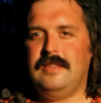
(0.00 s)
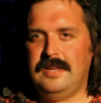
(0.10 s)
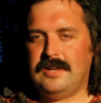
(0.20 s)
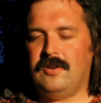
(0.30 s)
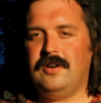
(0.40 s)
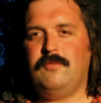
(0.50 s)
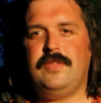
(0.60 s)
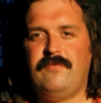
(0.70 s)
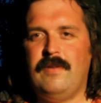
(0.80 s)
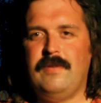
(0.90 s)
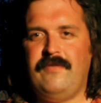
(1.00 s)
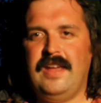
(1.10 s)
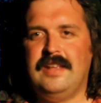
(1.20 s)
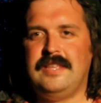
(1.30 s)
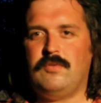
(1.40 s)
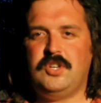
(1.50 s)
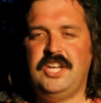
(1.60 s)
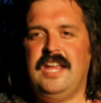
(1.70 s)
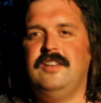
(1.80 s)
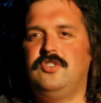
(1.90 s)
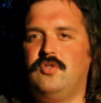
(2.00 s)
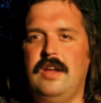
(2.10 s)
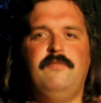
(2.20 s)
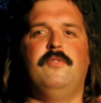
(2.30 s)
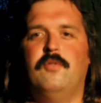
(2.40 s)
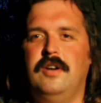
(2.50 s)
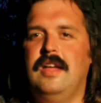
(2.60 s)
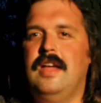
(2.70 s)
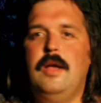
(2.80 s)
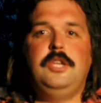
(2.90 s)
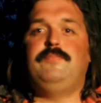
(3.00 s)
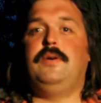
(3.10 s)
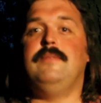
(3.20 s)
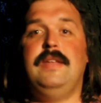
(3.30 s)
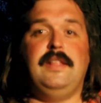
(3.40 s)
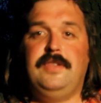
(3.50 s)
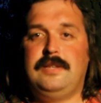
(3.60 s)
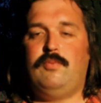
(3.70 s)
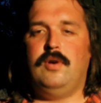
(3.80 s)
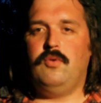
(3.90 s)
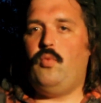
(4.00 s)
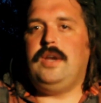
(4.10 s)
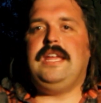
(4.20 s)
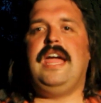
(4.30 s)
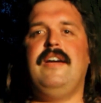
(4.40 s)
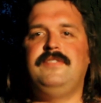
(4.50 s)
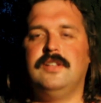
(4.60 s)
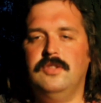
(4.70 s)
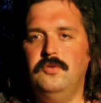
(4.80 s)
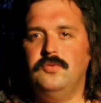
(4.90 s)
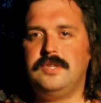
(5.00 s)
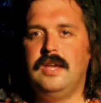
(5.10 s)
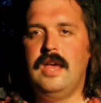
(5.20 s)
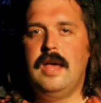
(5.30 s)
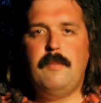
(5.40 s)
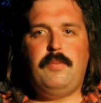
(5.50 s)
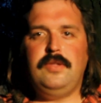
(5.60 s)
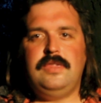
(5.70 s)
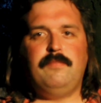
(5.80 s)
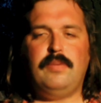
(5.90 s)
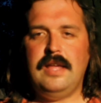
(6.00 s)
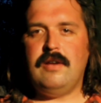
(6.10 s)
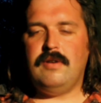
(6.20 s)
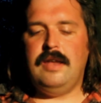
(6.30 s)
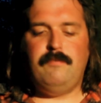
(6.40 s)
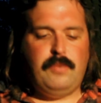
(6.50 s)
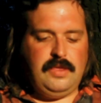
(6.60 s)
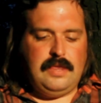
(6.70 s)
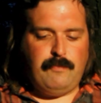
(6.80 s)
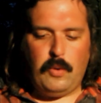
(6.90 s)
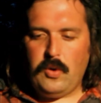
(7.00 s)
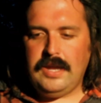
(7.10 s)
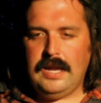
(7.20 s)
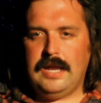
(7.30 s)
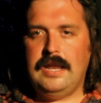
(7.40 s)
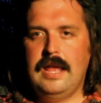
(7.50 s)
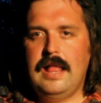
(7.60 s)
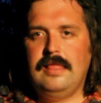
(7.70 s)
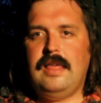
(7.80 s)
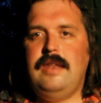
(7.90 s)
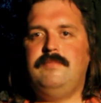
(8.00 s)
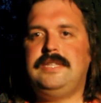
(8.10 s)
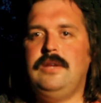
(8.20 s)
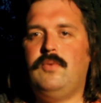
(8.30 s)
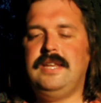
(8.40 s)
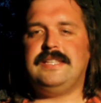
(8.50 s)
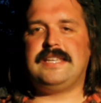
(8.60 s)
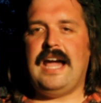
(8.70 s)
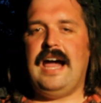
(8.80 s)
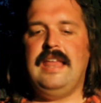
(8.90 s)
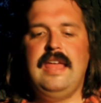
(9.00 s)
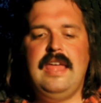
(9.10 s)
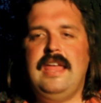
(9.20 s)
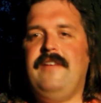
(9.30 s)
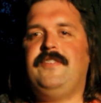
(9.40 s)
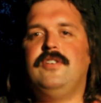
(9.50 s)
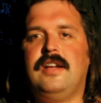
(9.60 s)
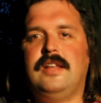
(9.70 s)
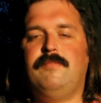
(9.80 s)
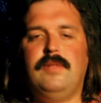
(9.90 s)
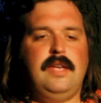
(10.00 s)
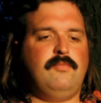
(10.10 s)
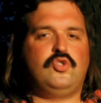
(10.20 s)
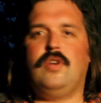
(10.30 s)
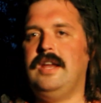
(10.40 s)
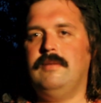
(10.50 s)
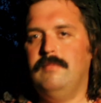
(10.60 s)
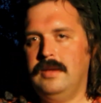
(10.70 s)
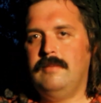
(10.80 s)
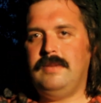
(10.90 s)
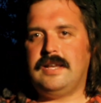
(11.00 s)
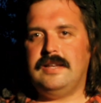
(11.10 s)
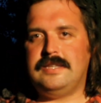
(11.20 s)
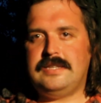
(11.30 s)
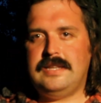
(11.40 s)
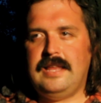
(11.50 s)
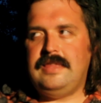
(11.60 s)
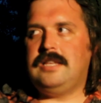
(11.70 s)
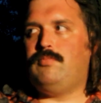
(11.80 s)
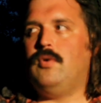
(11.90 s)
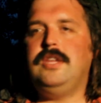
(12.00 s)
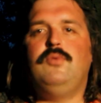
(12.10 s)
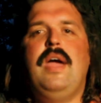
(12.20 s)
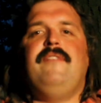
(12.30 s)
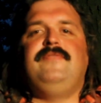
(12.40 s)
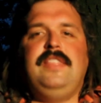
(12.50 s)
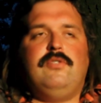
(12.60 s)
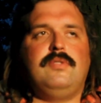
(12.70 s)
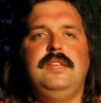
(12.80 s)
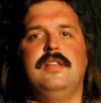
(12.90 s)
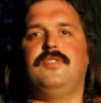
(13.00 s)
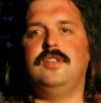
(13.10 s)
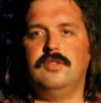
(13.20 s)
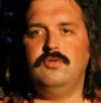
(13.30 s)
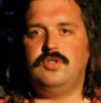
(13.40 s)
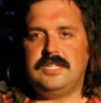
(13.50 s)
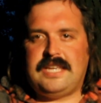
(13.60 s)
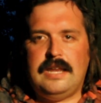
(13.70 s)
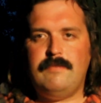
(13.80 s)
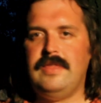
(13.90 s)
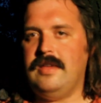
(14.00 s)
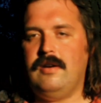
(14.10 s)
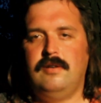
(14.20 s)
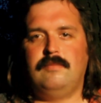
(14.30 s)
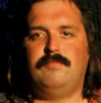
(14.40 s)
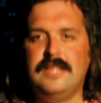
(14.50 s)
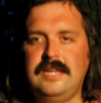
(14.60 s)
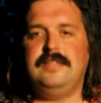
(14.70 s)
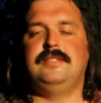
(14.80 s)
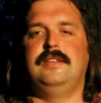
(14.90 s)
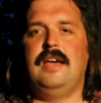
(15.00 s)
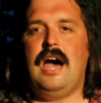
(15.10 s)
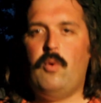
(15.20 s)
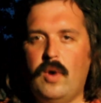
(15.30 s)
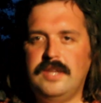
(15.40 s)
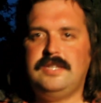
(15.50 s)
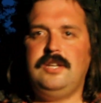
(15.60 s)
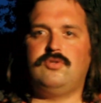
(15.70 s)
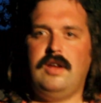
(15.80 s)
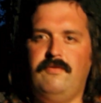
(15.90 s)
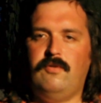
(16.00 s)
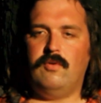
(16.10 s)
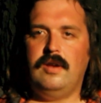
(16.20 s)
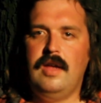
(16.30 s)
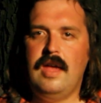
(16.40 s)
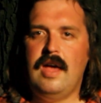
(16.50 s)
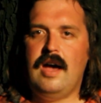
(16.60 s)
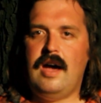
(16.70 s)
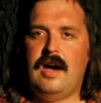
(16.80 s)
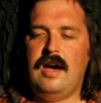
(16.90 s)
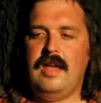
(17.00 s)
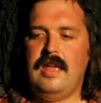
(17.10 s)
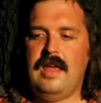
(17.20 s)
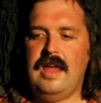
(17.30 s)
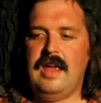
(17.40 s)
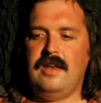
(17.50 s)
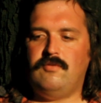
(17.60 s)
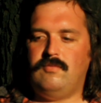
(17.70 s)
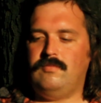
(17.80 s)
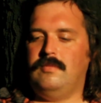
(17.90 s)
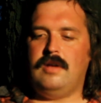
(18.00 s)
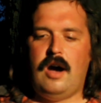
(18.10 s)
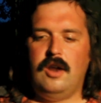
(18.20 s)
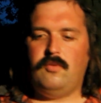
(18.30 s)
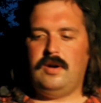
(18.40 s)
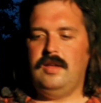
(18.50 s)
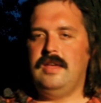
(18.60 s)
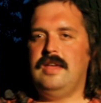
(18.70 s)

you heard it from the fans. They were chanting Trey Ford. Just put him in at this point. What do you have to lose? Put the player in. Put the boy in. Let him see what he's got. If you're not going to play him, trade him. Because at this point, you have literally nothing to lose. Just get him in there. Please. I want to see Trey Ford. And Ottawa,